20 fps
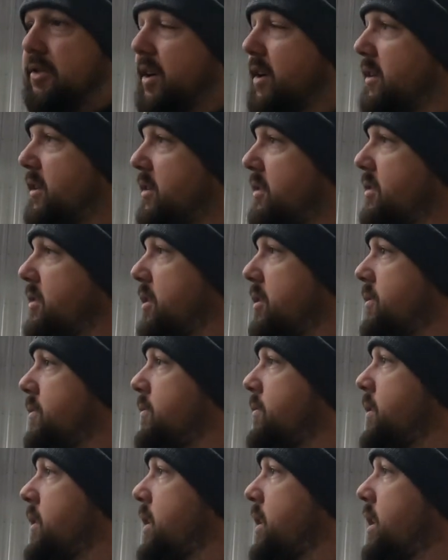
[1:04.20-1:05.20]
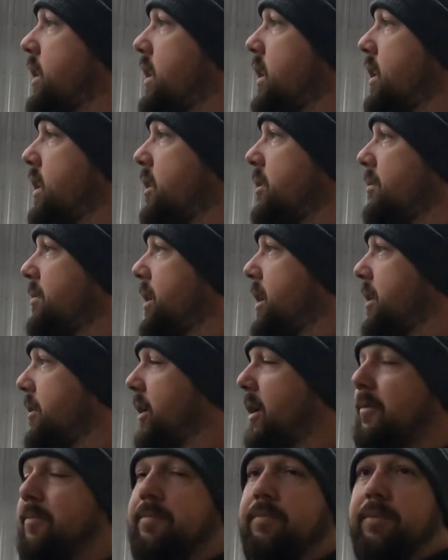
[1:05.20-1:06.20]
trailers, so
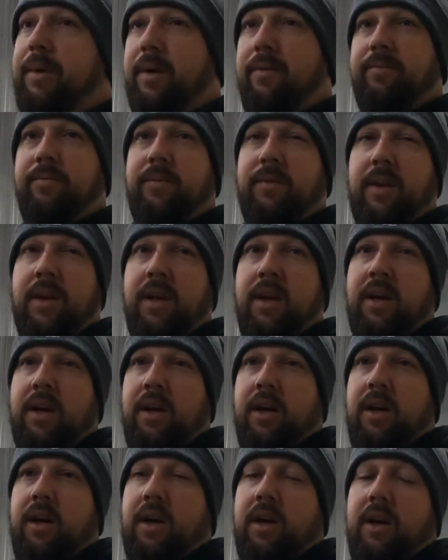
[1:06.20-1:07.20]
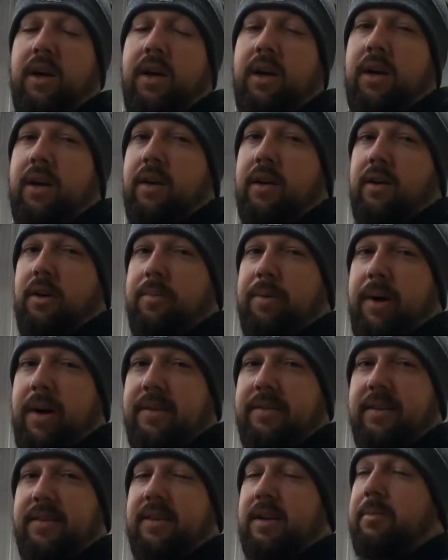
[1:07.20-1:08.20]
anyway, but you'll probably
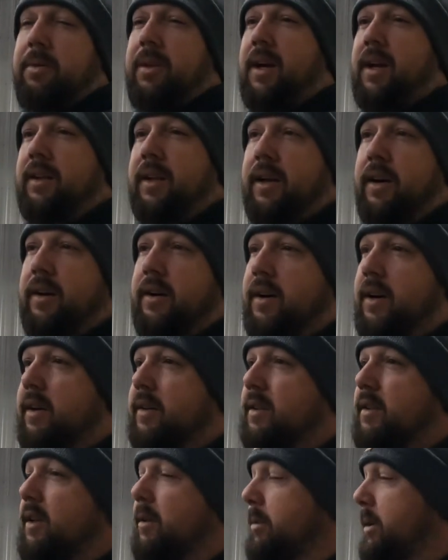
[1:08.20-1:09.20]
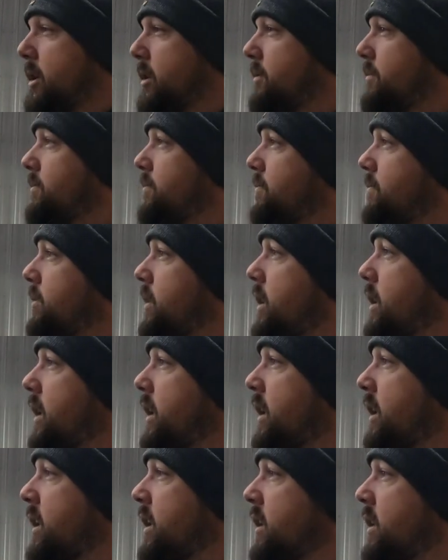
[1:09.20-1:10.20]
see something of that later on coming up,
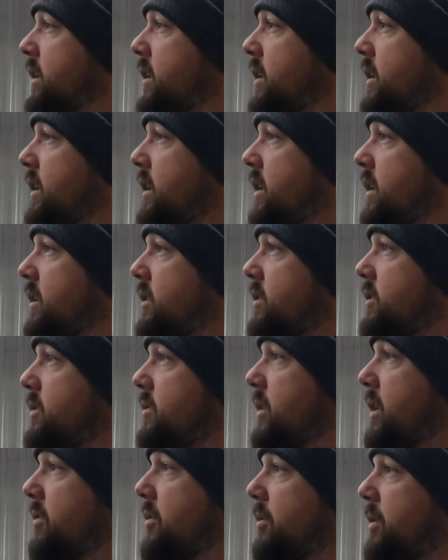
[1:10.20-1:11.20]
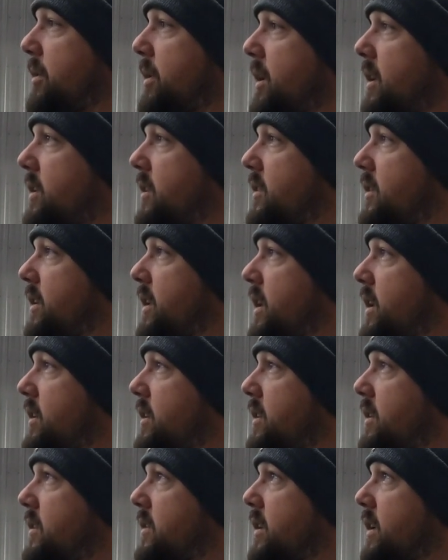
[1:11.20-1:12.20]
and whenever we get to that
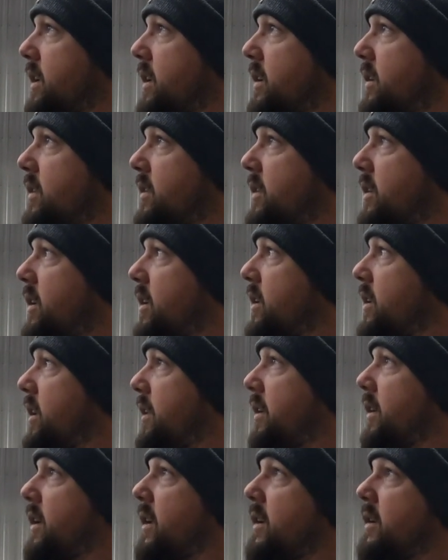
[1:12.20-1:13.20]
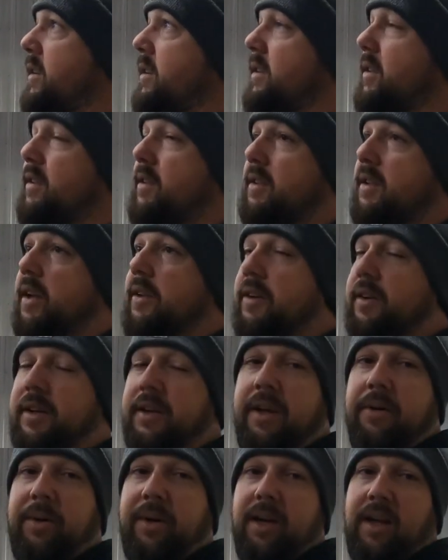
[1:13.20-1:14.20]
deal. And our other
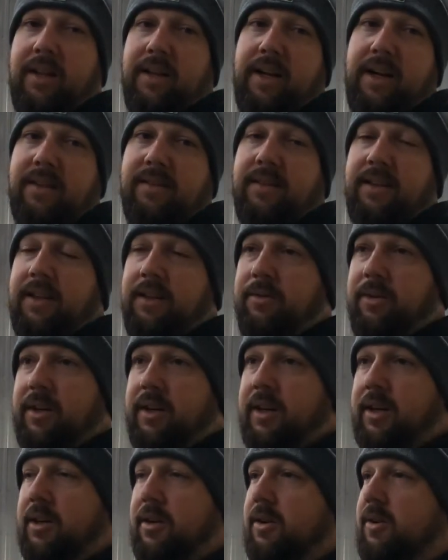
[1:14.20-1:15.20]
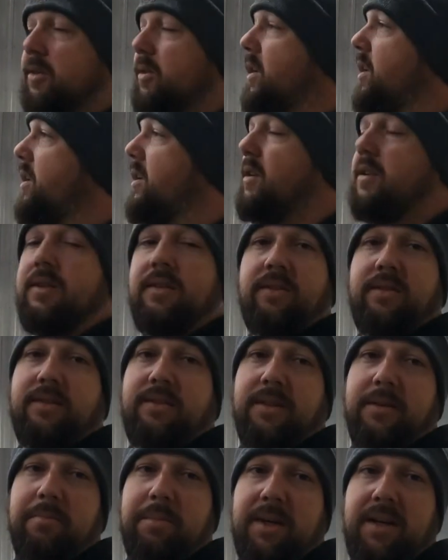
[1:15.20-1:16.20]
deal that we got locked in, we're gonna go haul
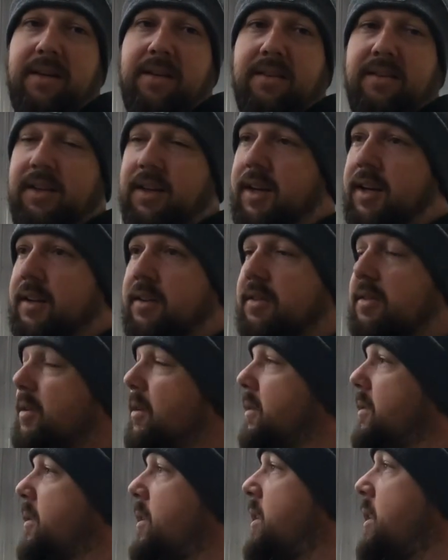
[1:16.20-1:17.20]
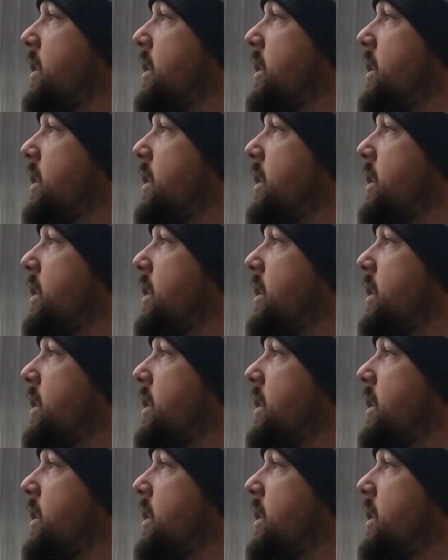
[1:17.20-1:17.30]
some beans again. So